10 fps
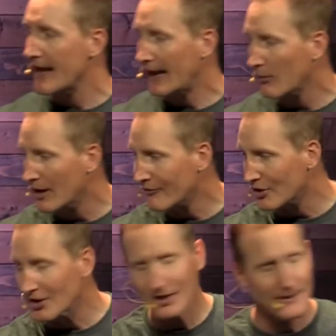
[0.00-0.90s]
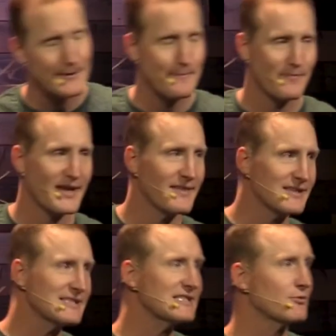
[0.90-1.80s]
However, and
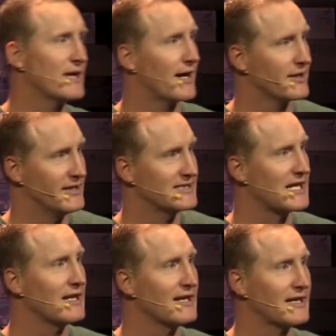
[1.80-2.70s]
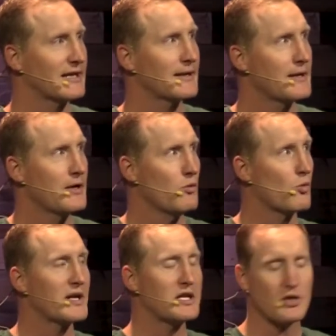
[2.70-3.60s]
this is the reality, it's kind of like
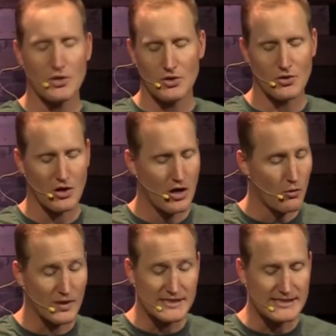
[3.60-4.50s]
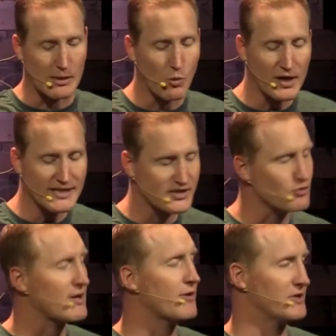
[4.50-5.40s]
when someone is
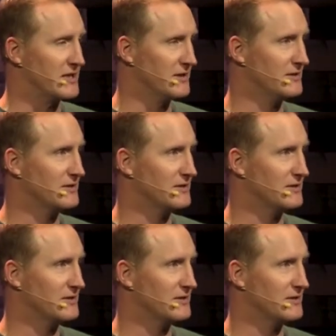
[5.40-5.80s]
drowning,